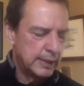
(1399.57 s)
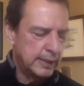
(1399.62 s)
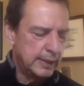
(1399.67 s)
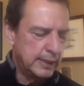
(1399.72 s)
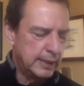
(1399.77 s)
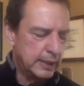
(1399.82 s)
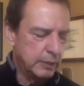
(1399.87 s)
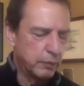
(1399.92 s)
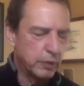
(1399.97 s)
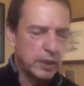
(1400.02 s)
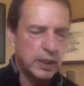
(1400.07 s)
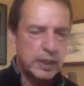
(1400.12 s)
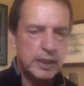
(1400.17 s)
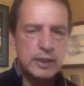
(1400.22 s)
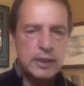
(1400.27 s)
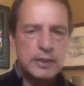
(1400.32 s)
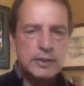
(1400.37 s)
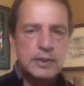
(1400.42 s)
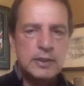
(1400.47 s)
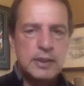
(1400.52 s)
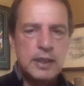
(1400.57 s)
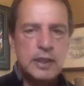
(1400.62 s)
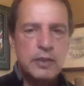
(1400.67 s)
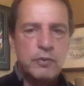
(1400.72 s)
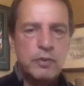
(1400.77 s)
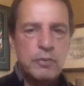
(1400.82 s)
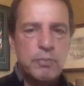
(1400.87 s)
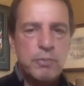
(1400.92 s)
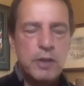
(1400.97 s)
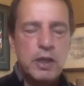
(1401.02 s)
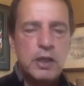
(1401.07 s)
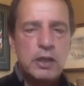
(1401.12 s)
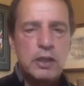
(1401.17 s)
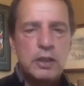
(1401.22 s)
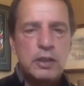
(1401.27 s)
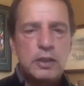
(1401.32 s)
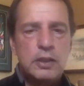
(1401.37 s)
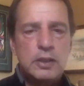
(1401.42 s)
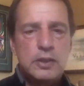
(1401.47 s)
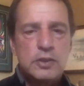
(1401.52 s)
And when I got together with
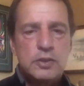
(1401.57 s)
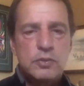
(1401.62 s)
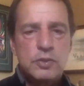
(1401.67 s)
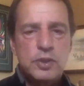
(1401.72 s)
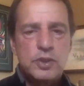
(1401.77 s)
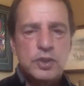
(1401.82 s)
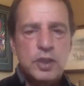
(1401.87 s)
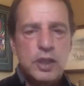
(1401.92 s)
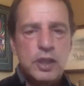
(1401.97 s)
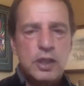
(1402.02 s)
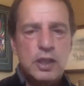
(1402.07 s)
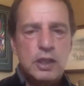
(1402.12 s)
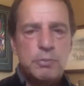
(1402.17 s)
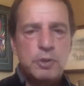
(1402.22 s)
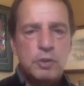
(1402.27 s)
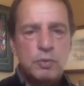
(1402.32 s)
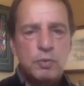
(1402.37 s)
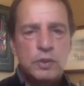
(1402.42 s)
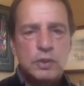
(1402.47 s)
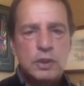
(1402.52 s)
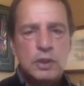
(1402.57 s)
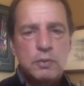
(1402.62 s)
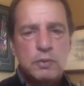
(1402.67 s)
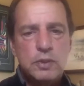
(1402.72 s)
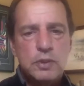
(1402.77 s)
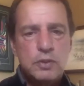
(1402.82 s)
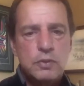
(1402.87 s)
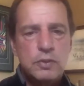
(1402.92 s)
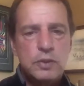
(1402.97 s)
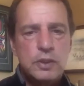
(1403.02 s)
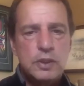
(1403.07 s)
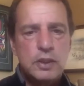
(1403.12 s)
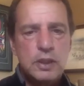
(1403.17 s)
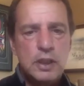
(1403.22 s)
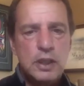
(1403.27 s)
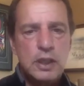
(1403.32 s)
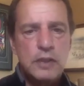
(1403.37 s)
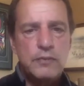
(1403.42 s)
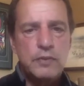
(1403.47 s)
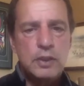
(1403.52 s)
Mary and got so excited about what they were doing at
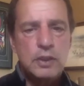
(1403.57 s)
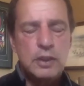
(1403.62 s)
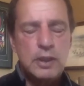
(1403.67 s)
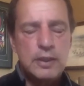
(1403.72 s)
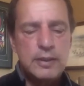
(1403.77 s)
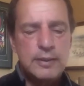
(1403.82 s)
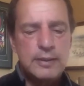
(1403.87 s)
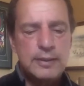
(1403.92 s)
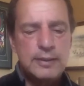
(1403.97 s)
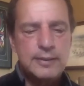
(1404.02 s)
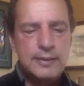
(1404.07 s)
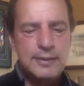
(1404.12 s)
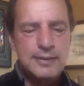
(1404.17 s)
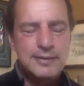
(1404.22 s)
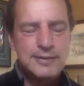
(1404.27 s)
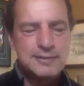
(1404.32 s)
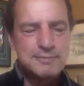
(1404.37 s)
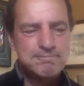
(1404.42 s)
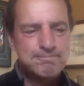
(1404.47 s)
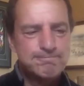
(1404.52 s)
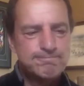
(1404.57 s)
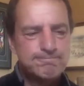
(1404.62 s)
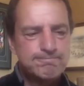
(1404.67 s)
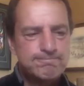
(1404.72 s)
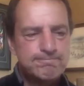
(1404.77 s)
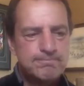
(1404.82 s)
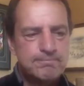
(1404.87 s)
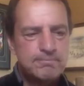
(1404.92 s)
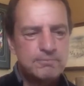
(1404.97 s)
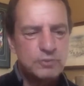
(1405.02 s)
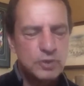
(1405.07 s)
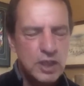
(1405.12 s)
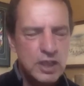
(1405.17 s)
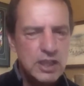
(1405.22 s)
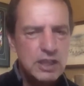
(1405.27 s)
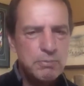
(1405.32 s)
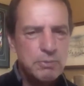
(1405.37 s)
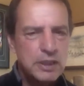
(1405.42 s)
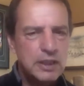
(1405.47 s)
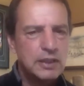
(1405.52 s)
Ivy, I thought,
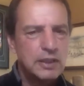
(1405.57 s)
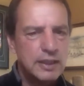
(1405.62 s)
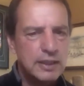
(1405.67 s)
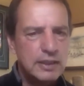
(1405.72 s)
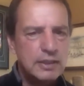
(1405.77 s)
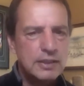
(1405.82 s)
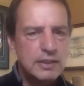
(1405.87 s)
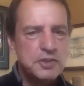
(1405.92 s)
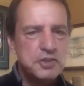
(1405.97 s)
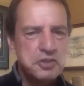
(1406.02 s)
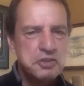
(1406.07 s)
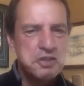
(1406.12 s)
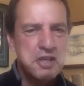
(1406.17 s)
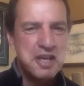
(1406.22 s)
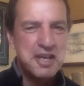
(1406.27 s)
Ronnie might like this.